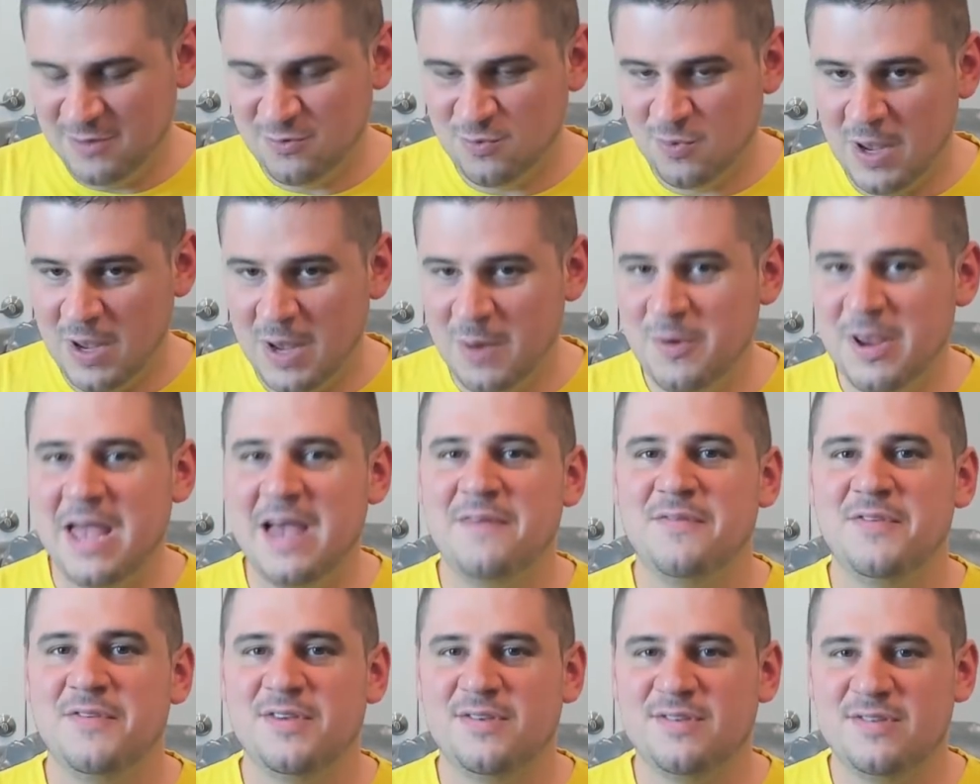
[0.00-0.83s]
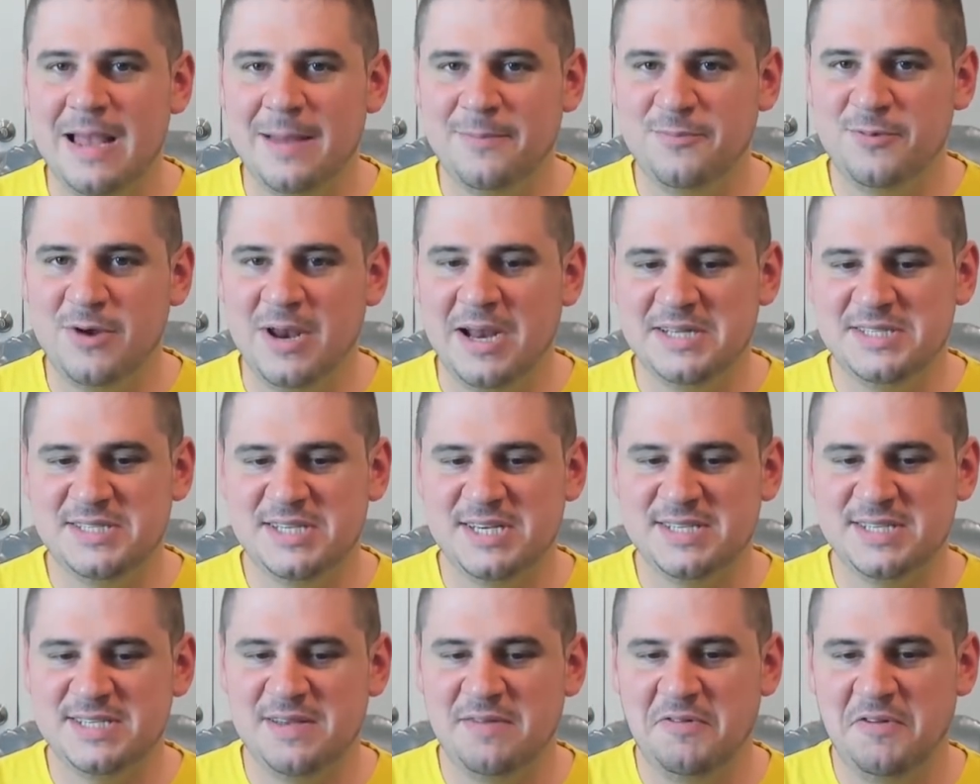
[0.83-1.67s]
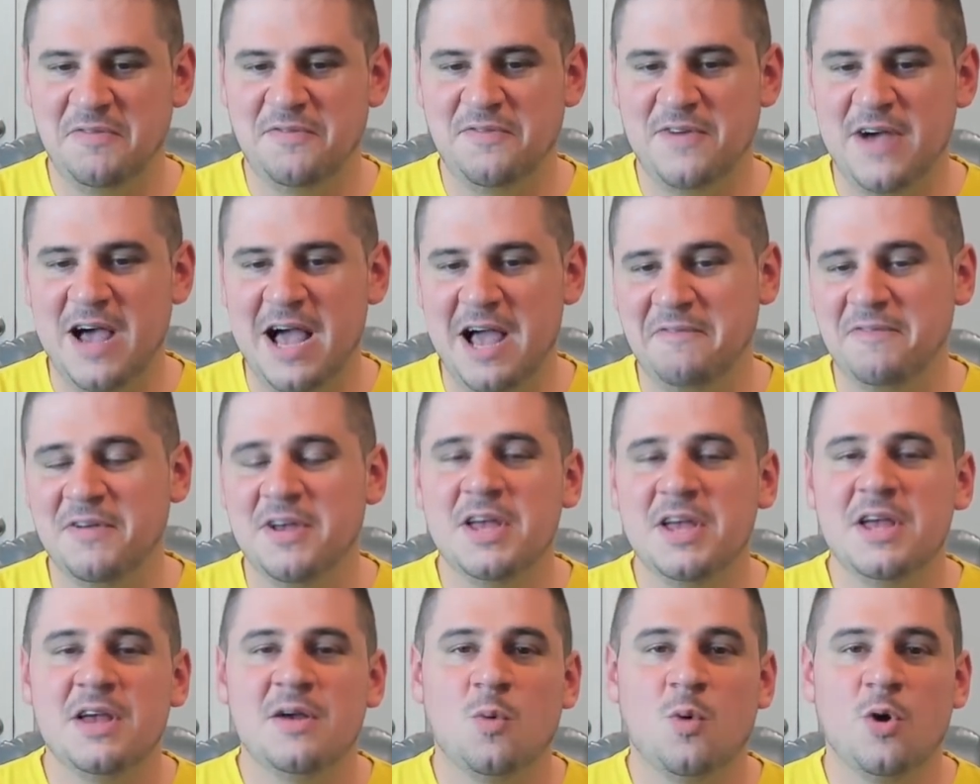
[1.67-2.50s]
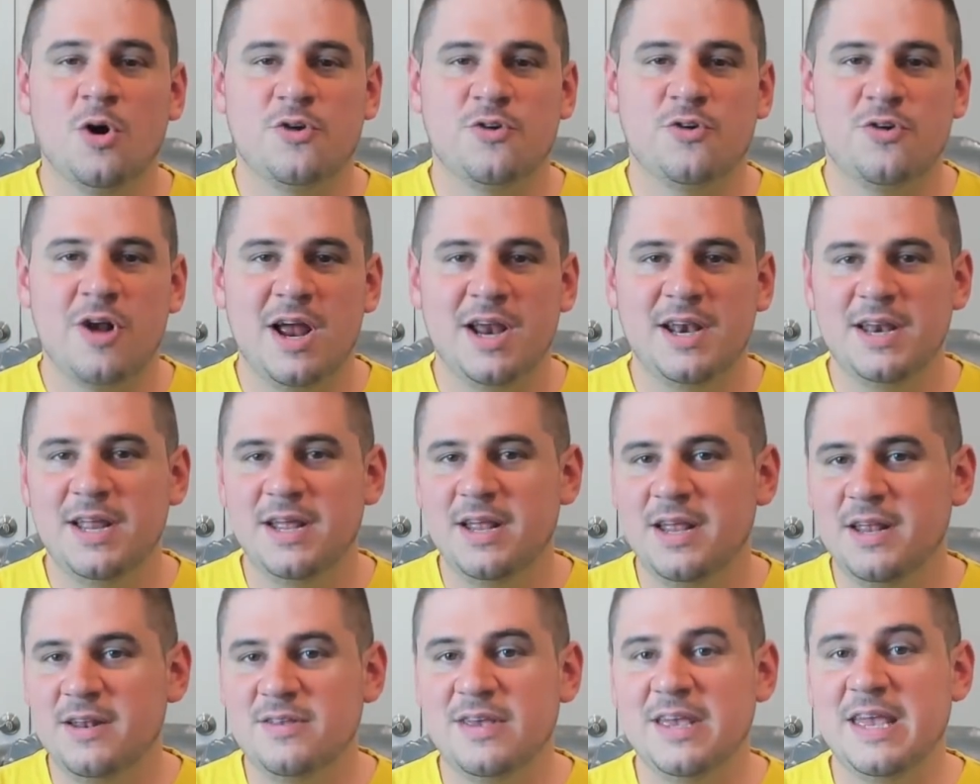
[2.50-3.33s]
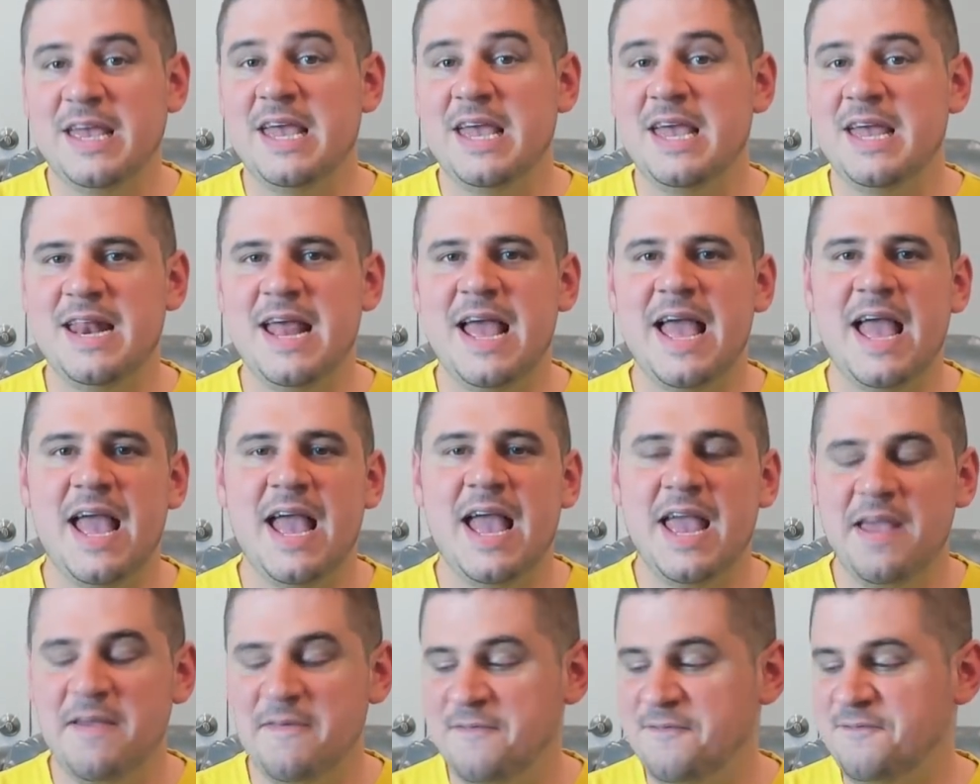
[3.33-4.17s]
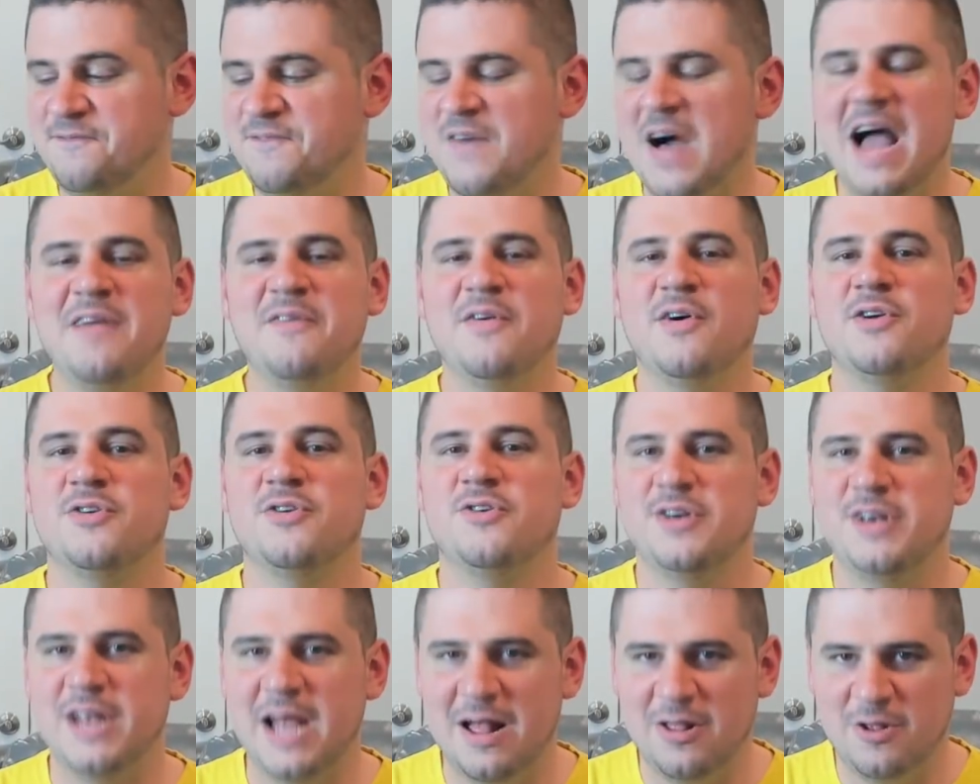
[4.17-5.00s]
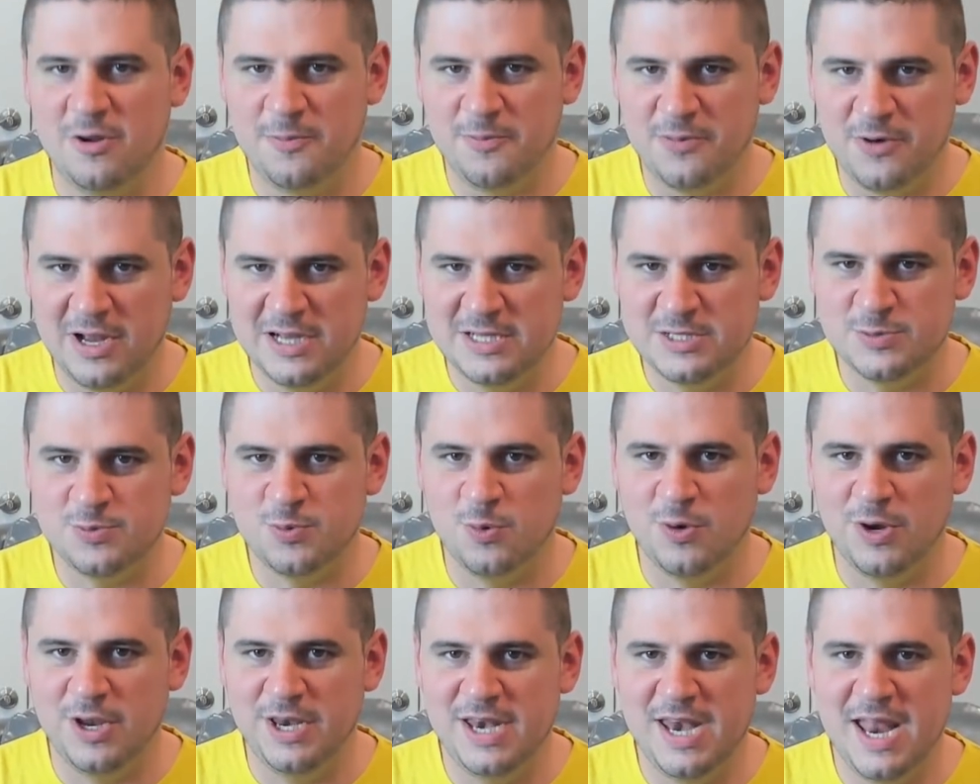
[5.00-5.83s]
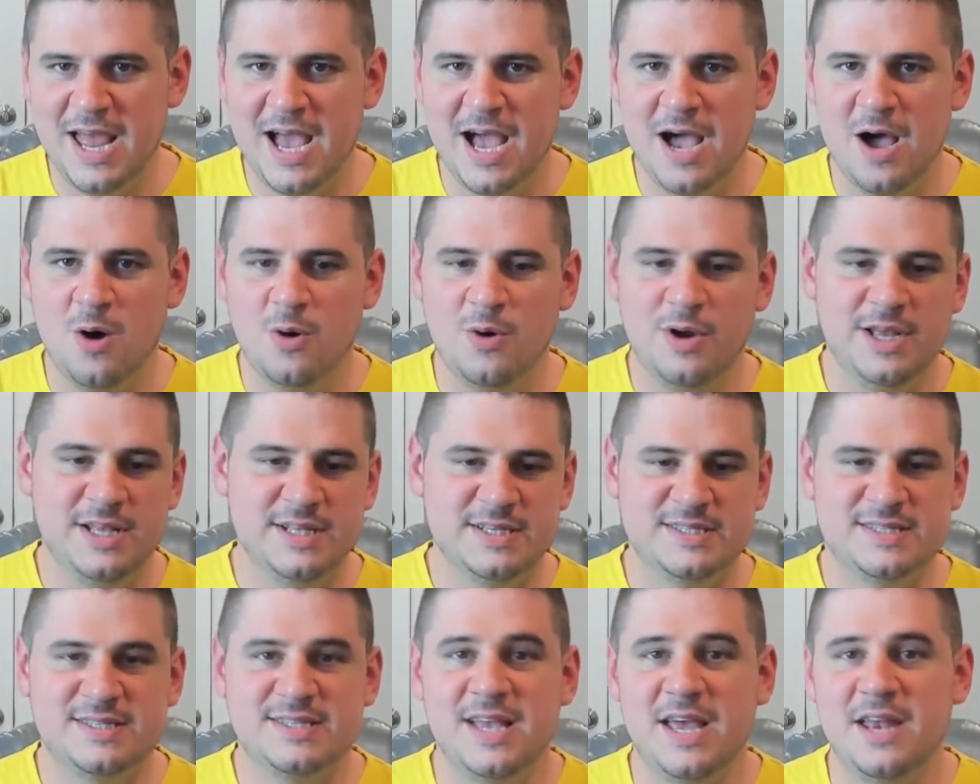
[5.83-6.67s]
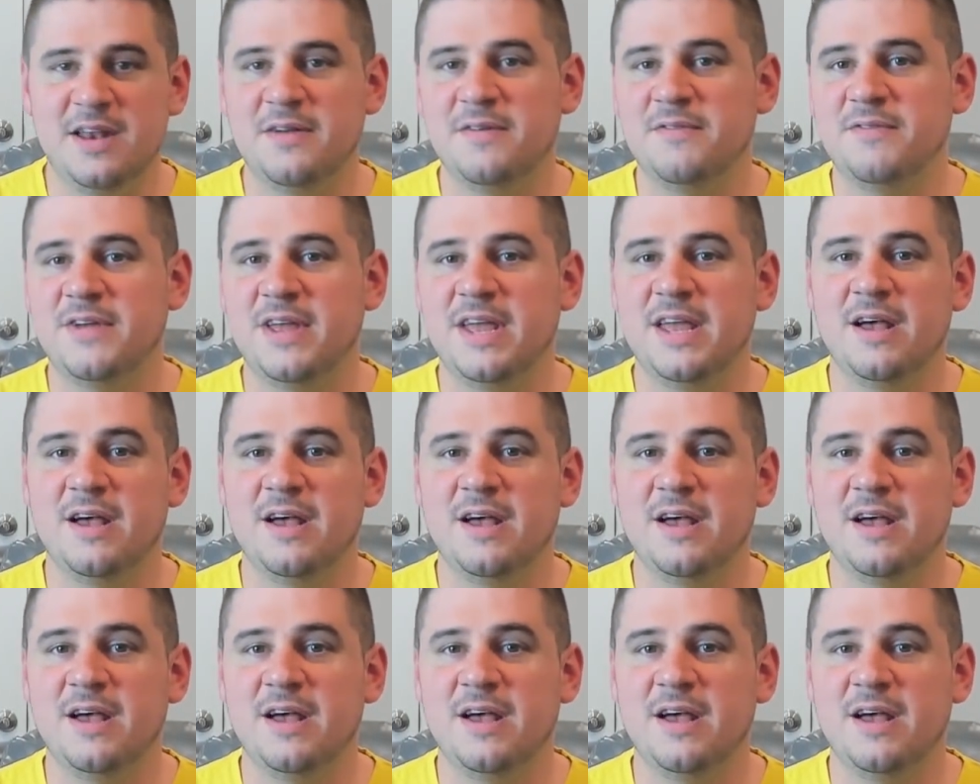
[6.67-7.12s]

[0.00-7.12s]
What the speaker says: why we have the Snapdragon 675. We're trying to hit a $500 price point now instead of,